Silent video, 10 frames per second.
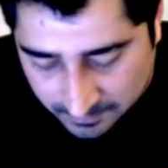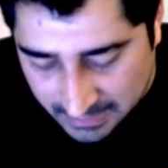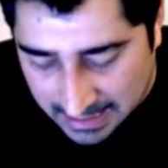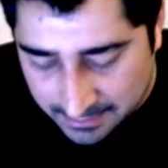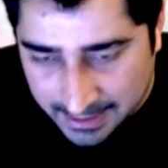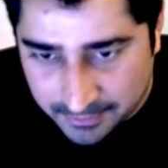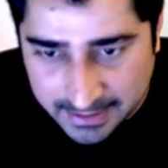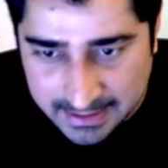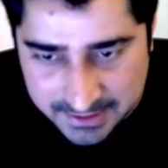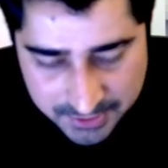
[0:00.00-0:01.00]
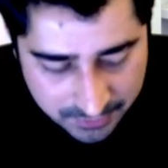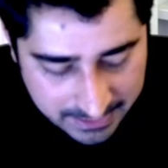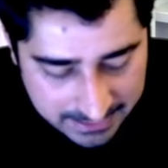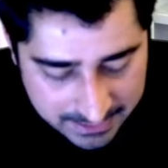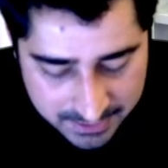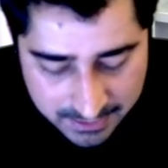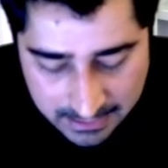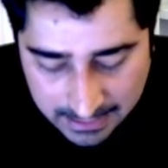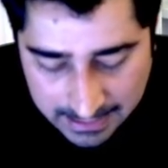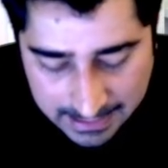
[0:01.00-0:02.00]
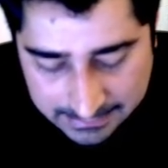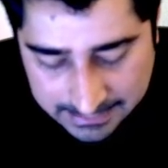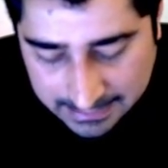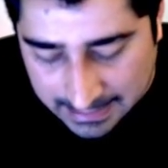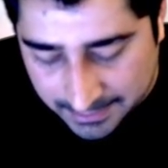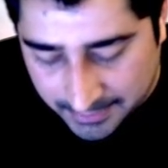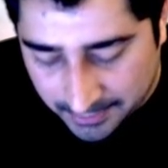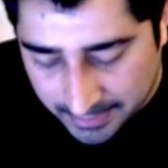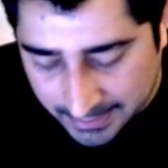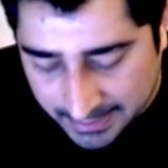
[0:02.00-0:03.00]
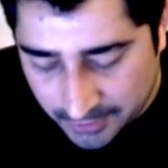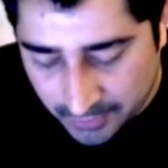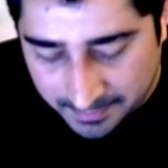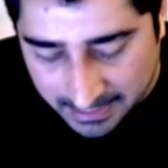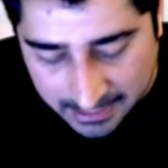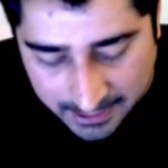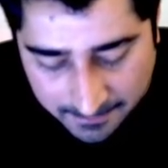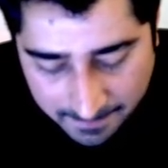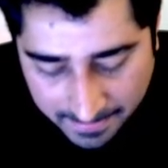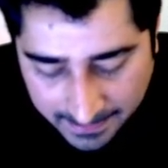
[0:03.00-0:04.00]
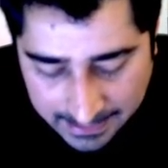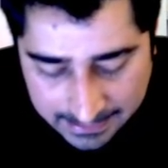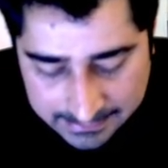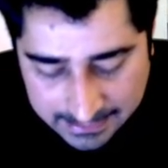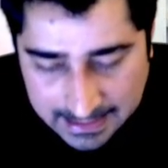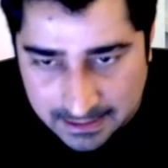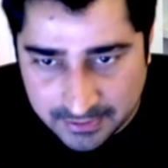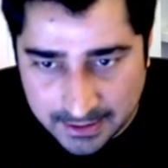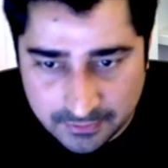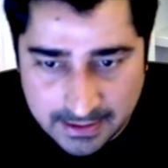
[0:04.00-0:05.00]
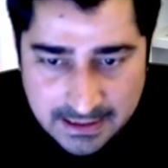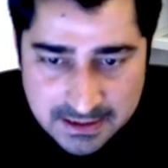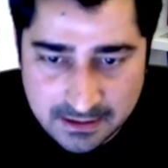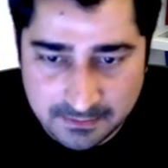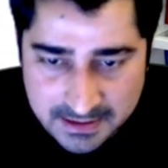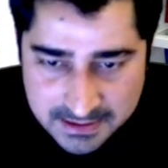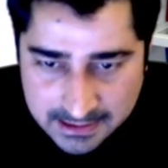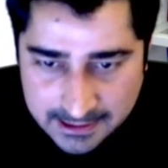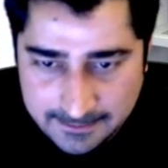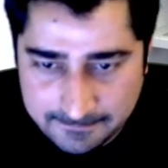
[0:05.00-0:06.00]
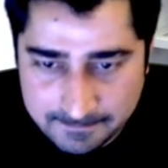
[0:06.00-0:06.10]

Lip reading: I'll try to write SUDH, and then I'll try to write KUMAR, and then I'll try to write basically